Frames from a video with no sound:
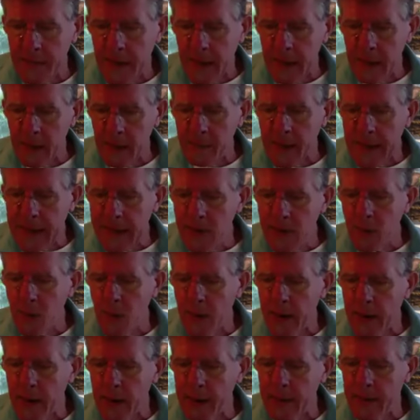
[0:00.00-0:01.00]
And the best
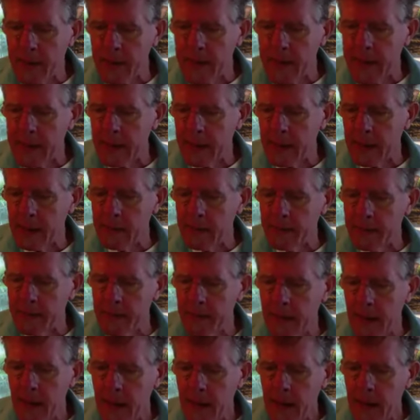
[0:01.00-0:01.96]
way I could think of